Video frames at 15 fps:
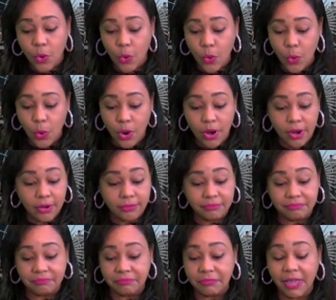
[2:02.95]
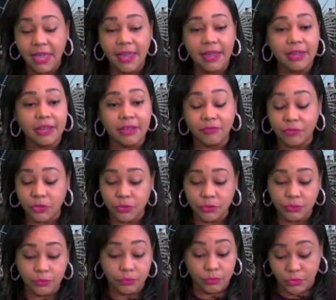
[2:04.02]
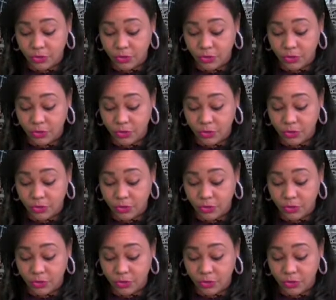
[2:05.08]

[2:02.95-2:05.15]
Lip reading: or, hey, if you